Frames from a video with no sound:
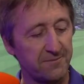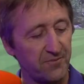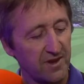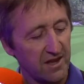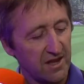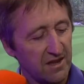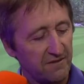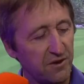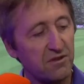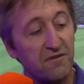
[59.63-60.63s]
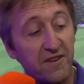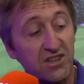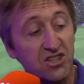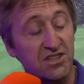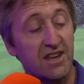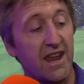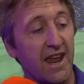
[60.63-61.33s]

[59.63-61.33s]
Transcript: A few of the features that it